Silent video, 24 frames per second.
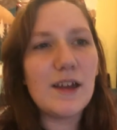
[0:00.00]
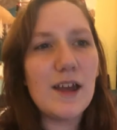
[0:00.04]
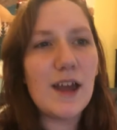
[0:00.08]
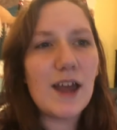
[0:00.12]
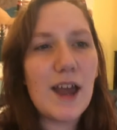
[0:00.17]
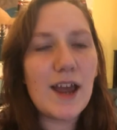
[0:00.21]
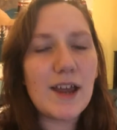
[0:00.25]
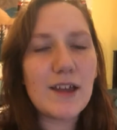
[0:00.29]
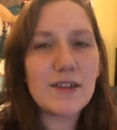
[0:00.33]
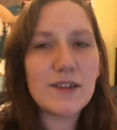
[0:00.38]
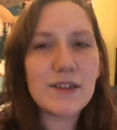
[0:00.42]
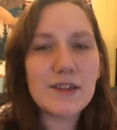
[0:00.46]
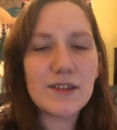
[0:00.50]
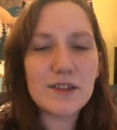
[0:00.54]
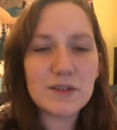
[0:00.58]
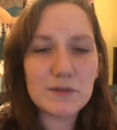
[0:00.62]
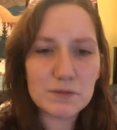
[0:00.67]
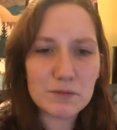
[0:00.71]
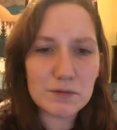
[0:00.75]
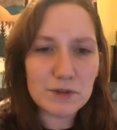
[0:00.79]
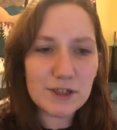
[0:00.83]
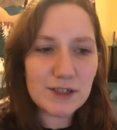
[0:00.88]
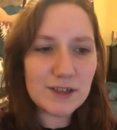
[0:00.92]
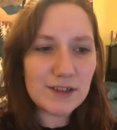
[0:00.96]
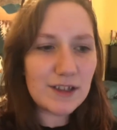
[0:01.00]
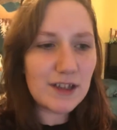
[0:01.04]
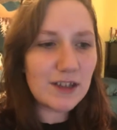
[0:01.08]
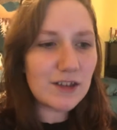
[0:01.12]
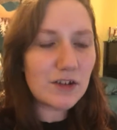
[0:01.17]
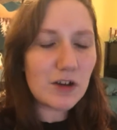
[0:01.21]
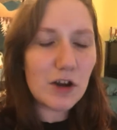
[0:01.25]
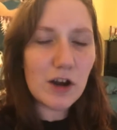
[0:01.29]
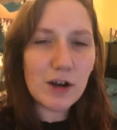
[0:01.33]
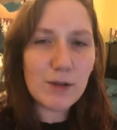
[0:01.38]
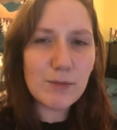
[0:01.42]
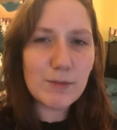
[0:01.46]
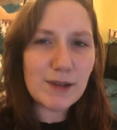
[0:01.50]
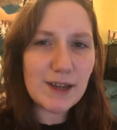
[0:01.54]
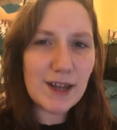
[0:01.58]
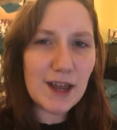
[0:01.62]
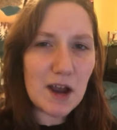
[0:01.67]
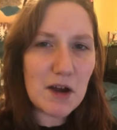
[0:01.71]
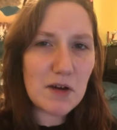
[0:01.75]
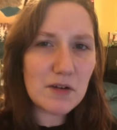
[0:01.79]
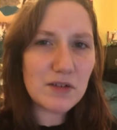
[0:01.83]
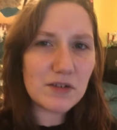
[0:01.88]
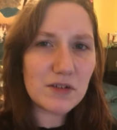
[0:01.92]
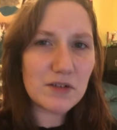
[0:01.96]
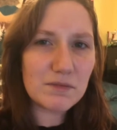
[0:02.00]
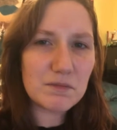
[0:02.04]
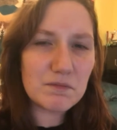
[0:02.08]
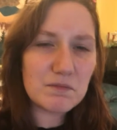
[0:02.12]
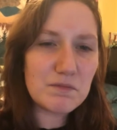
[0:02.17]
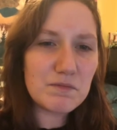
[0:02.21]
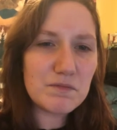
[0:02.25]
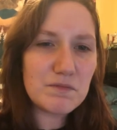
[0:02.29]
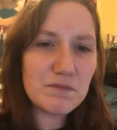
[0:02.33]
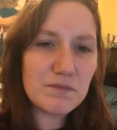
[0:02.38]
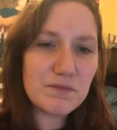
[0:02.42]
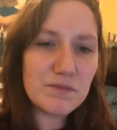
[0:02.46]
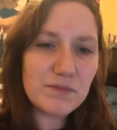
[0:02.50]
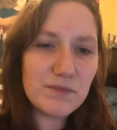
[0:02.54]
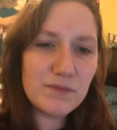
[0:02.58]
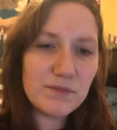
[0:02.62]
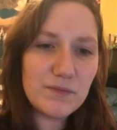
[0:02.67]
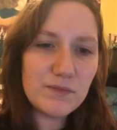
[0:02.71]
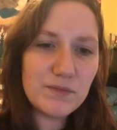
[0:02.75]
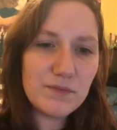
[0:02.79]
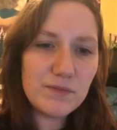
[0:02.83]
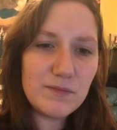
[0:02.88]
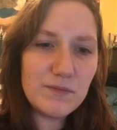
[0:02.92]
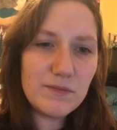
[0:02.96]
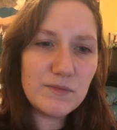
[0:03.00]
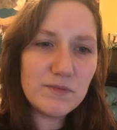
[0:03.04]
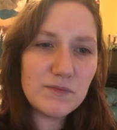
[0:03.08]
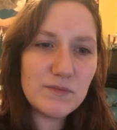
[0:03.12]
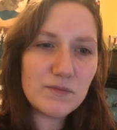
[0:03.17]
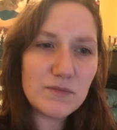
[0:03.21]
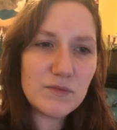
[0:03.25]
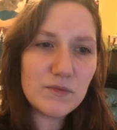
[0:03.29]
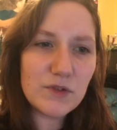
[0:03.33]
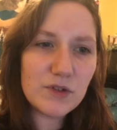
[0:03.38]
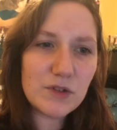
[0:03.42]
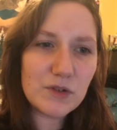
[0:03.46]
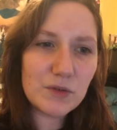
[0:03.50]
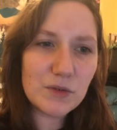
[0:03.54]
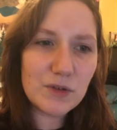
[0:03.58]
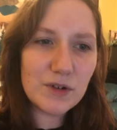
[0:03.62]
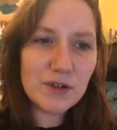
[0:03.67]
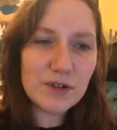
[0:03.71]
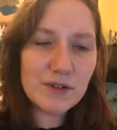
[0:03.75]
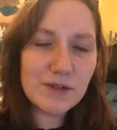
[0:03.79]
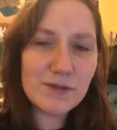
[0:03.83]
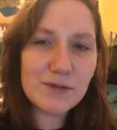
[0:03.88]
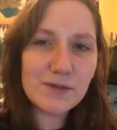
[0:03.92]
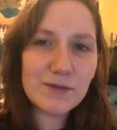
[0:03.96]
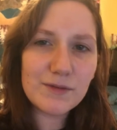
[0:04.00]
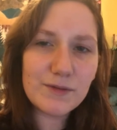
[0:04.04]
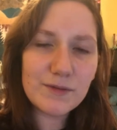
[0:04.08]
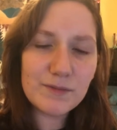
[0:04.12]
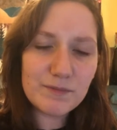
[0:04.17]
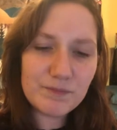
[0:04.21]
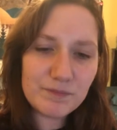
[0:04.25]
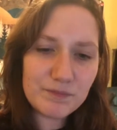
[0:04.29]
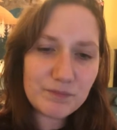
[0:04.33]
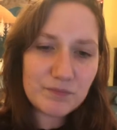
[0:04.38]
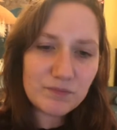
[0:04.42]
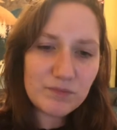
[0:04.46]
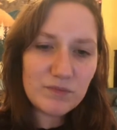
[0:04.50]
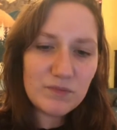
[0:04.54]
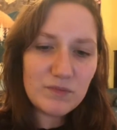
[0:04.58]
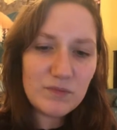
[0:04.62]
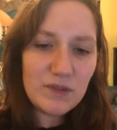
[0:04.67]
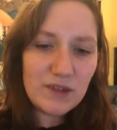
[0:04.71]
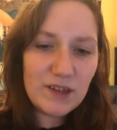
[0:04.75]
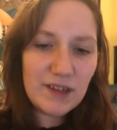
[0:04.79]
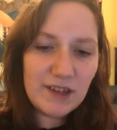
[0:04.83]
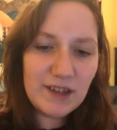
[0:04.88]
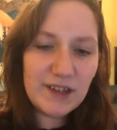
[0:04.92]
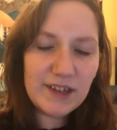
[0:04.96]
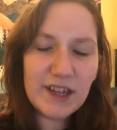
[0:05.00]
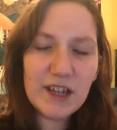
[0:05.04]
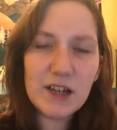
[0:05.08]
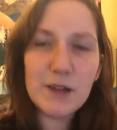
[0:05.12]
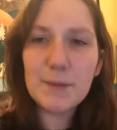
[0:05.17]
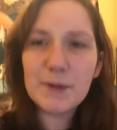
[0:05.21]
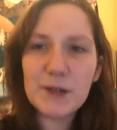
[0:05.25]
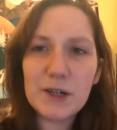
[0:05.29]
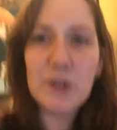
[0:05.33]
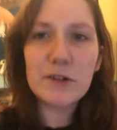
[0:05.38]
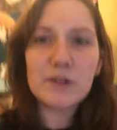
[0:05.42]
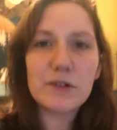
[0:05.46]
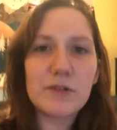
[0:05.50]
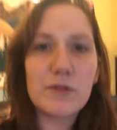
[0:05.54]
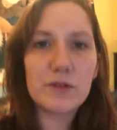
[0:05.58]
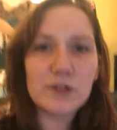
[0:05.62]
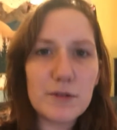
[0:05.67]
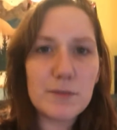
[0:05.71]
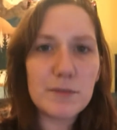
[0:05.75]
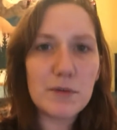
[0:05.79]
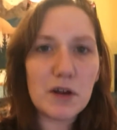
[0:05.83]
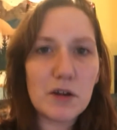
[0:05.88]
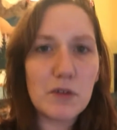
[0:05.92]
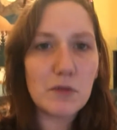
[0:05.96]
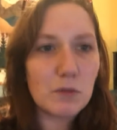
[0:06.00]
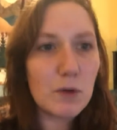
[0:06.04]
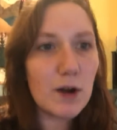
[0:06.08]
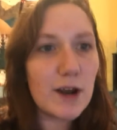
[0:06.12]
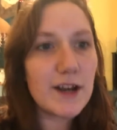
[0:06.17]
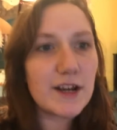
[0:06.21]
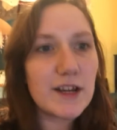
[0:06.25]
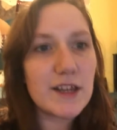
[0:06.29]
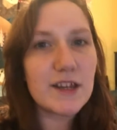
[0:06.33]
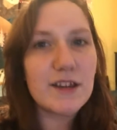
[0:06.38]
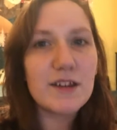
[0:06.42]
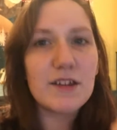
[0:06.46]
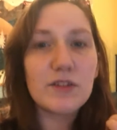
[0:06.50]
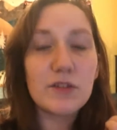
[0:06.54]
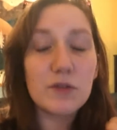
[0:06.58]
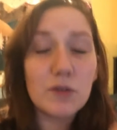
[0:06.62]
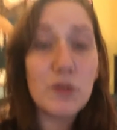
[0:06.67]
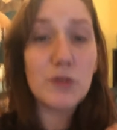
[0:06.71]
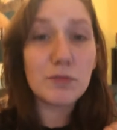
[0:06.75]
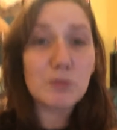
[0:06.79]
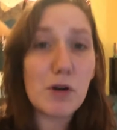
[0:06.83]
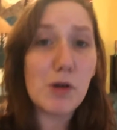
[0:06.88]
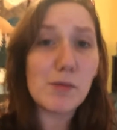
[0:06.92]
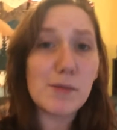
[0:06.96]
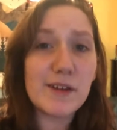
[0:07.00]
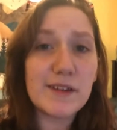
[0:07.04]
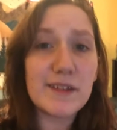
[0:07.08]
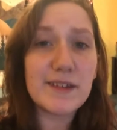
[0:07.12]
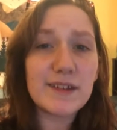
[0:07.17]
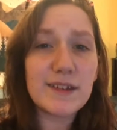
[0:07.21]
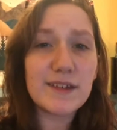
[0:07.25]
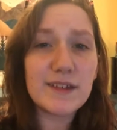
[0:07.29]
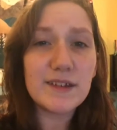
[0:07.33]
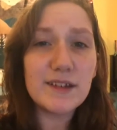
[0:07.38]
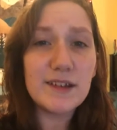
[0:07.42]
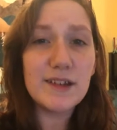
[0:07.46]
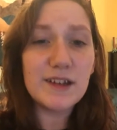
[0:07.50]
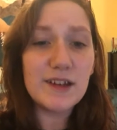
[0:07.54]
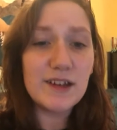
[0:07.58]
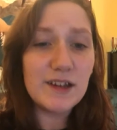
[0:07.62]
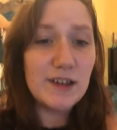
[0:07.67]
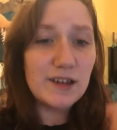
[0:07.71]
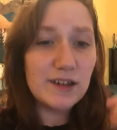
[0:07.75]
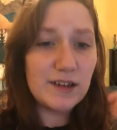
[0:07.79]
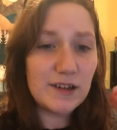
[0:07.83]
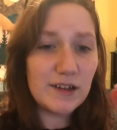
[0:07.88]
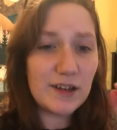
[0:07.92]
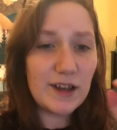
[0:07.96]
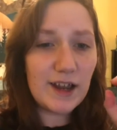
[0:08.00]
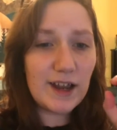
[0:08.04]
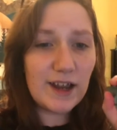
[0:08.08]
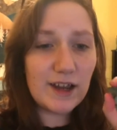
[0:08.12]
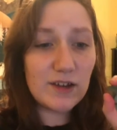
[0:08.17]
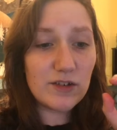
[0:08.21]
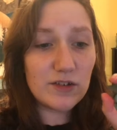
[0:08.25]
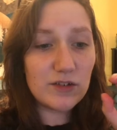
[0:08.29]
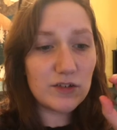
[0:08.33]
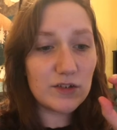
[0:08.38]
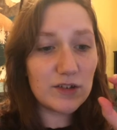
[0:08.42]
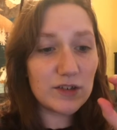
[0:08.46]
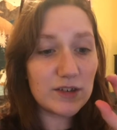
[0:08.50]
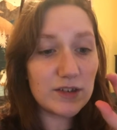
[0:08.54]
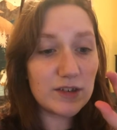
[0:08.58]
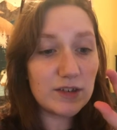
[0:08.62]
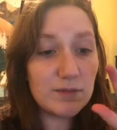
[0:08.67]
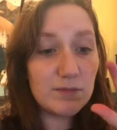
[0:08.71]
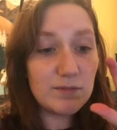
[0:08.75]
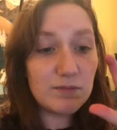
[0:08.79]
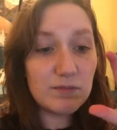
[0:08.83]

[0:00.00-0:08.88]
And this has really taught me how to sort of get a better grip on writing those moments. And just